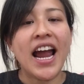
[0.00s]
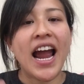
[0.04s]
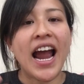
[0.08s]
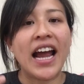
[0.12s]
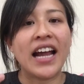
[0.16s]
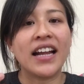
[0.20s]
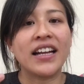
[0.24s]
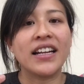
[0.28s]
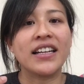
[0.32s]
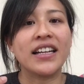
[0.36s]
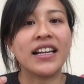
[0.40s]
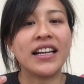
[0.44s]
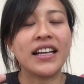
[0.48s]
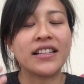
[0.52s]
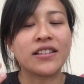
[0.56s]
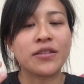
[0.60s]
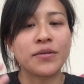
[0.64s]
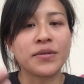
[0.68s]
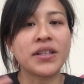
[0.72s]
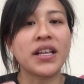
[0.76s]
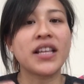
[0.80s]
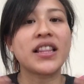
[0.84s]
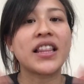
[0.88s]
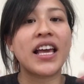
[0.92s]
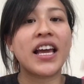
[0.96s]
and it's
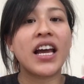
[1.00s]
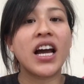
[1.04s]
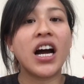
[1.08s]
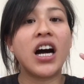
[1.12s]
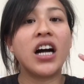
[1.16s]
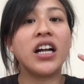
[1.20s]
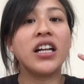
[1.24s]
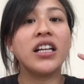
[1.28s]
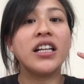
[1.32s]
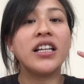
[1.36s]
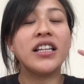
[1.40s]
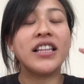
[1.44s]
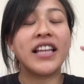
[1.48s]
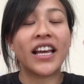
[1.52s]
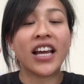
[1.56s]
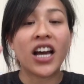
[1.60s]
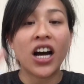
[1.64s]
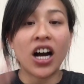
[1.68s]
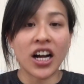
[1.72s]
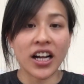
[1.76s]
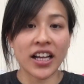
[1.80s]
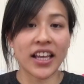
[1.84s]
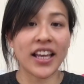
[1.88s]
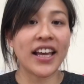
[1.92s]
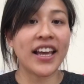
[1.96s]
almost like they
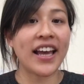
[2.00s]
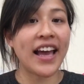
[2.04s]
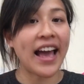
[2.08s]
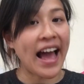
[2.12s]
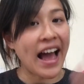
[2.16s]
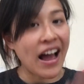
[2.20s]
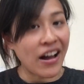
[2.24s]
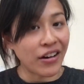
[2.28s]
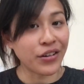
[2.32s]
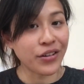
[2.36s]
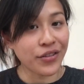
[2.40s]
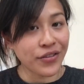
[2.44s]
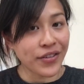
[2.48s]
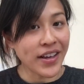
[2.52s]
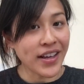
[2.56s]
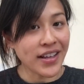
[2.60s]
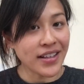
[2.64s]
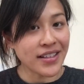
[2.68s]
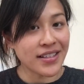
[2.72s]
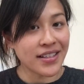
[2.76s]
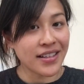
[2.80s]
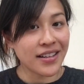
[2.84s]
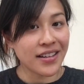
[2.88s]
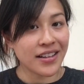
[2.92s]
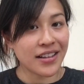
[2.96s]
can't get out of
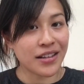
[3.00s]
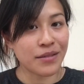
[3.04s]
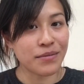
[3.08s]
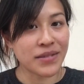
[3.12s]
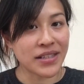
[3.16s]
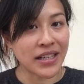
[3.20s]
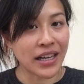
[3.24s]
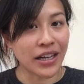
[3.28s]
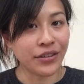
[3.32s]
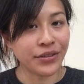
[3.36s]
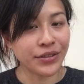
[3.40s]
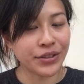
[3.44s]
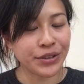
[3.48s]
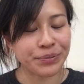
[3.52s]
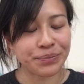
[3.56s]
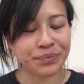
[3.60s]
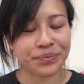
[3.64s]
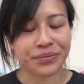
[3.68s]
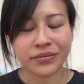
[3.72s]
it themselves.